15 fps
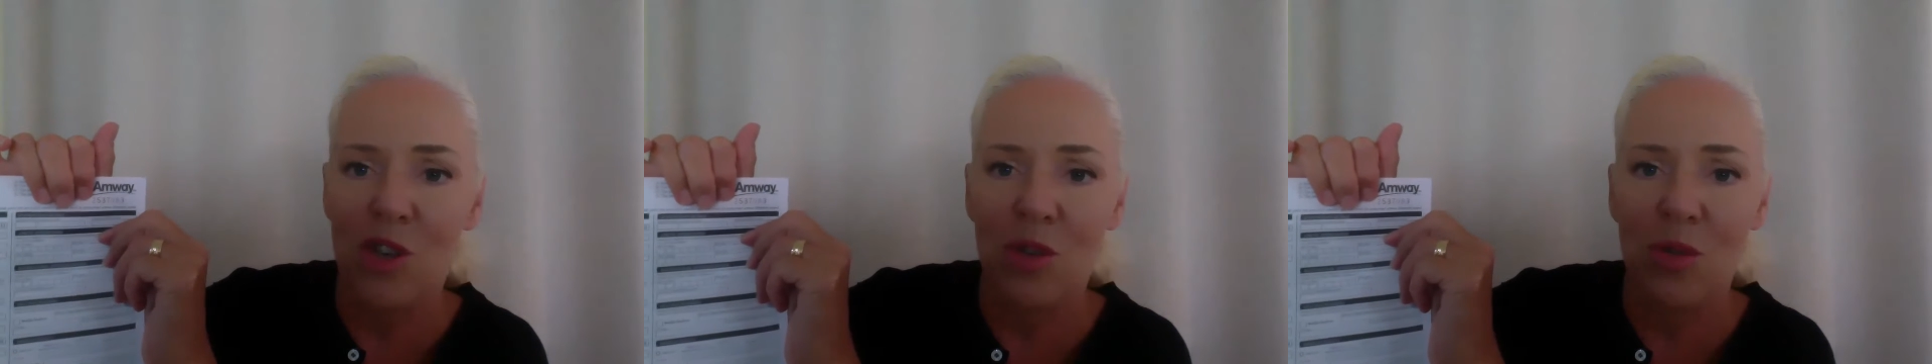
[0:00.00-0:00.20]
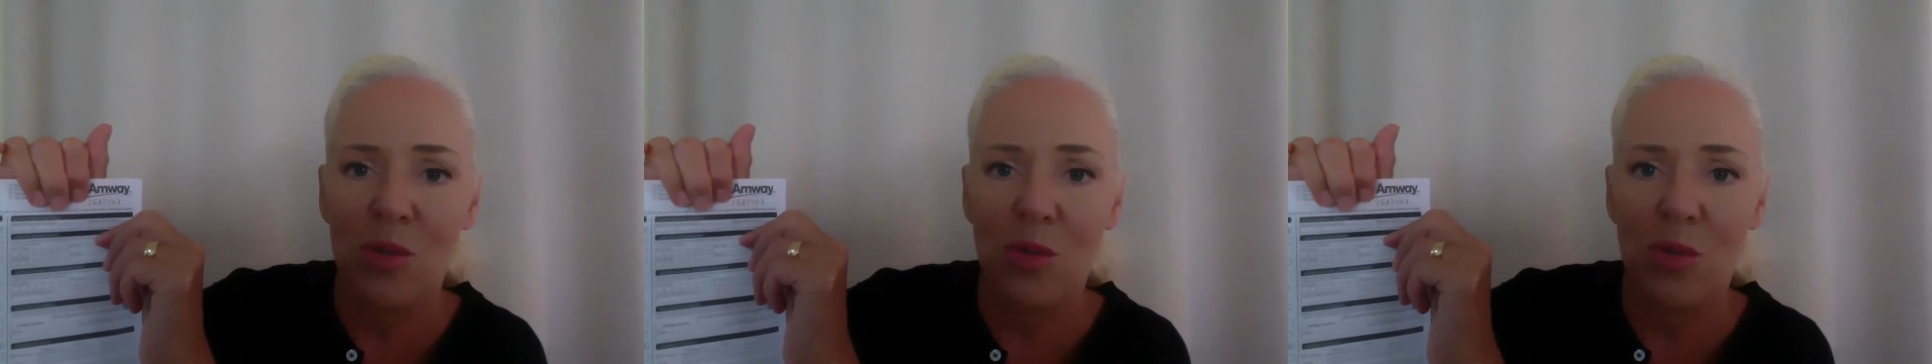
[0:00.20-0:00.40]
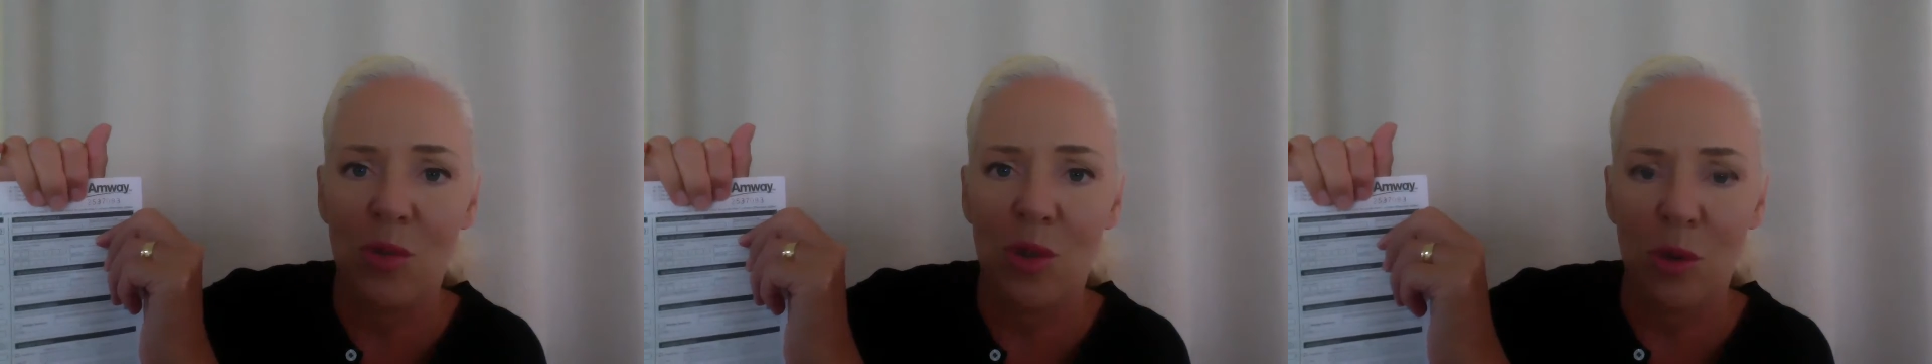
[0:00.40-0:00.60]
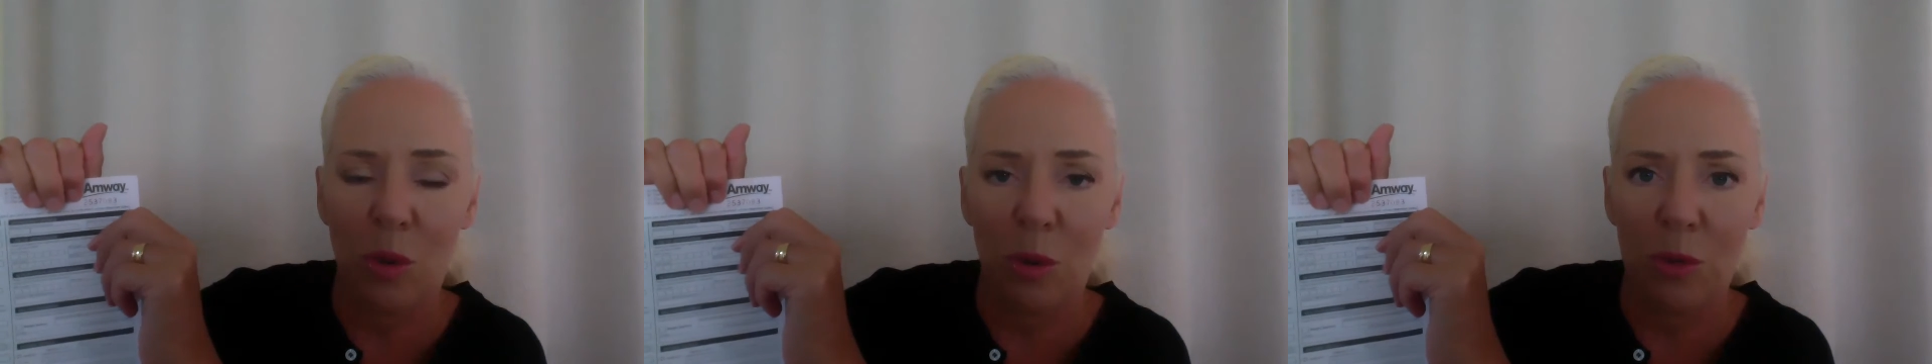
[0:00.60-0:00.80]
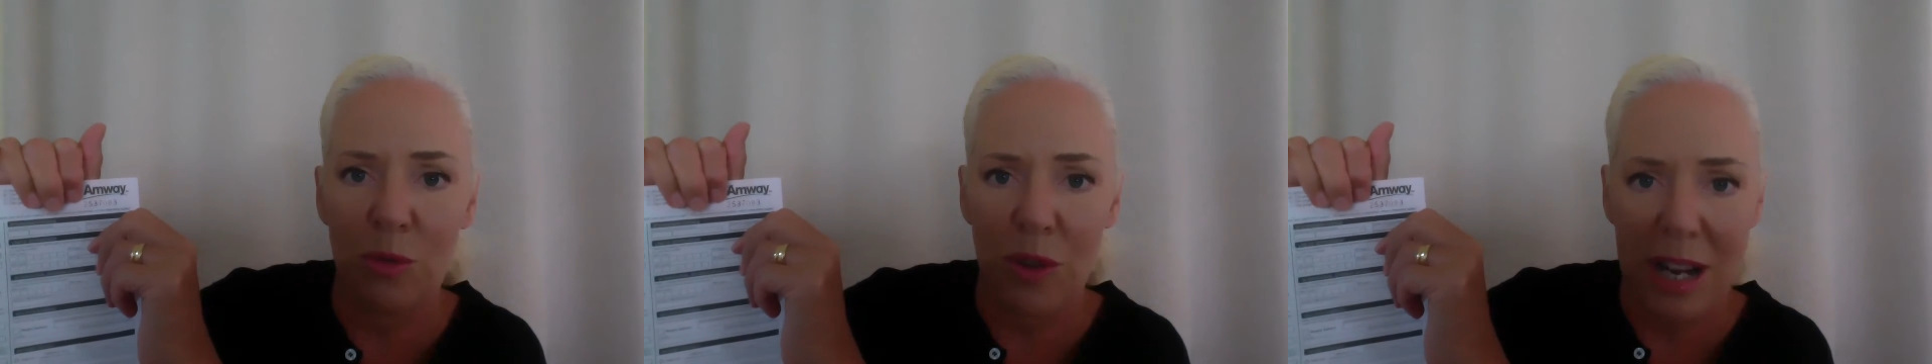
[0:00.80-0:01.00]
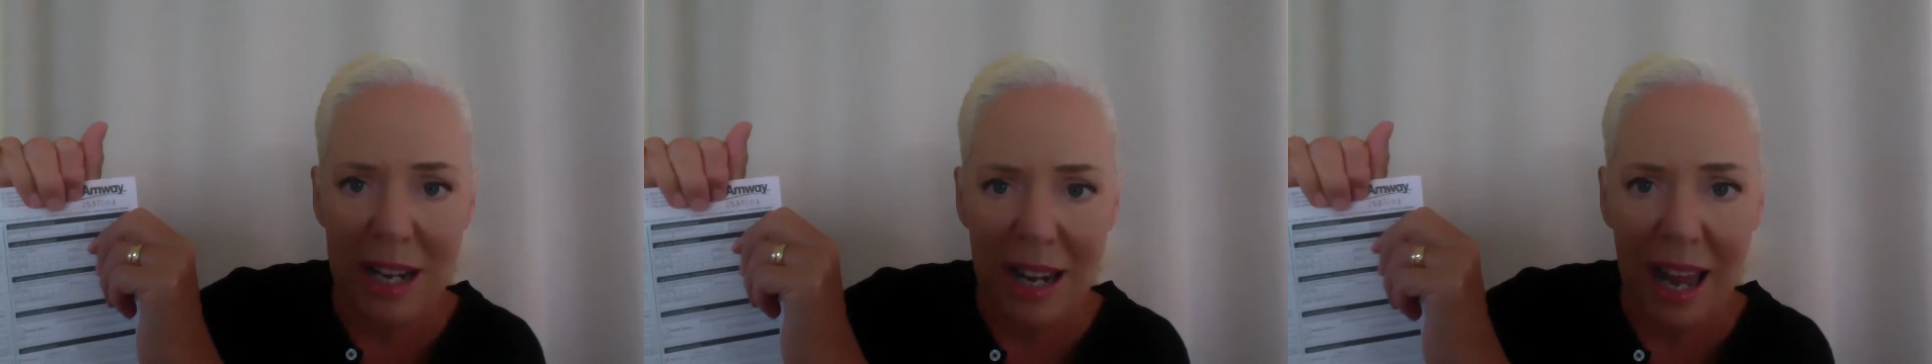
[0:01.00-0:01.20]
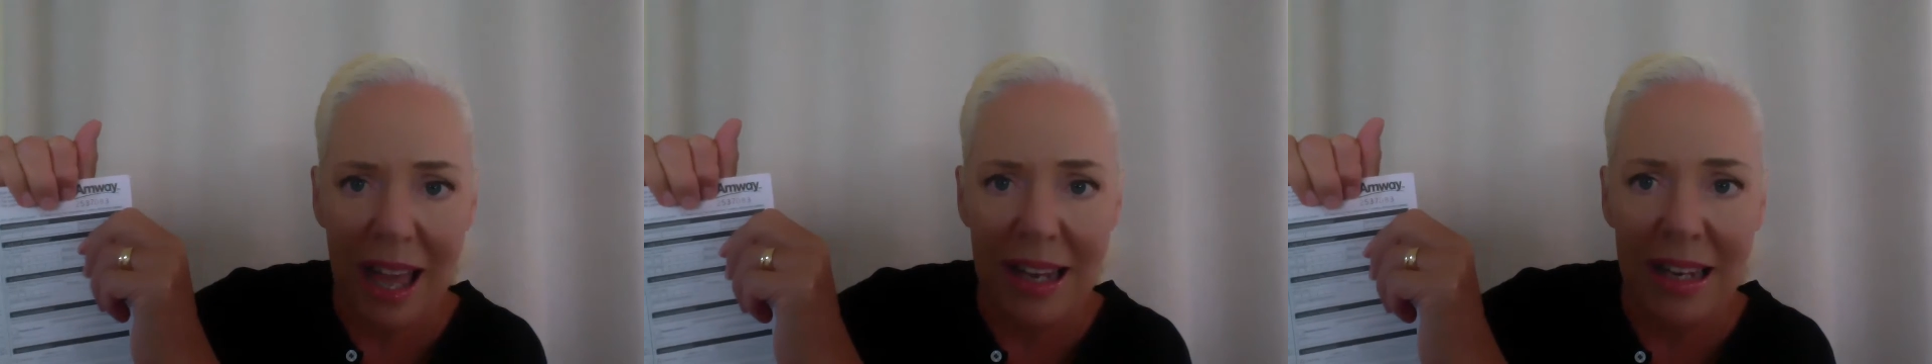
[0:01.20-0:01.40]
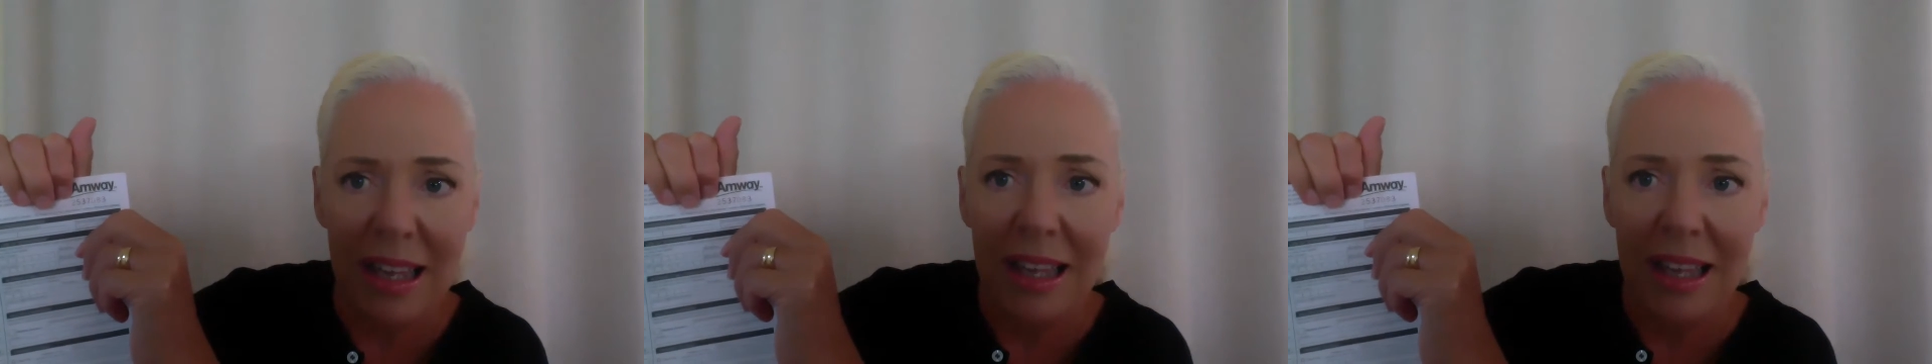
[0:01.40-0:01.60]
to your
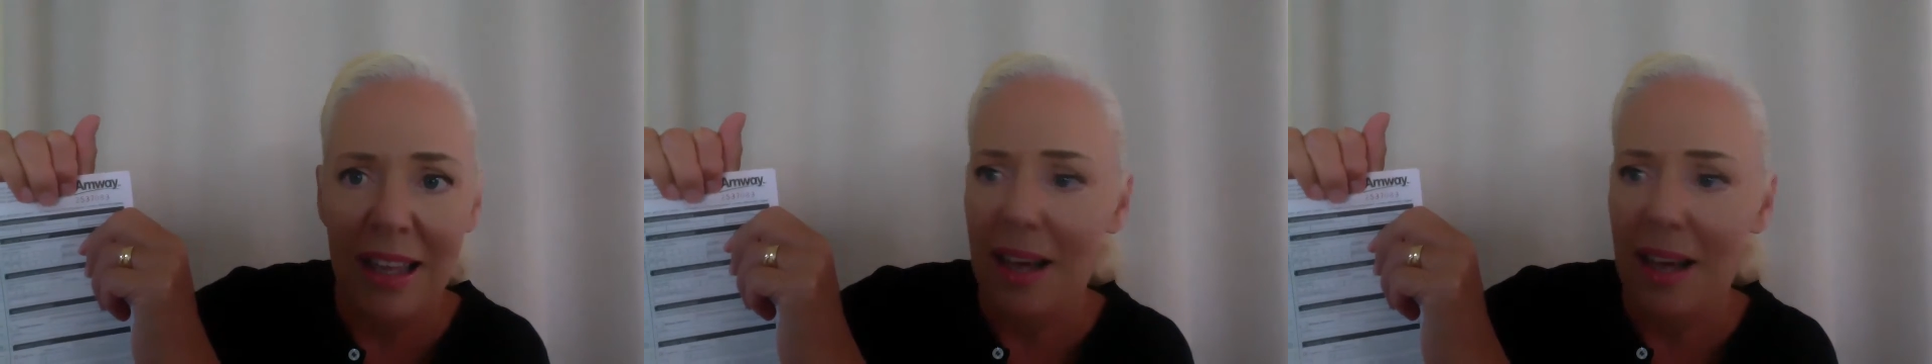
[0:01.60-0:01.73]
frontline,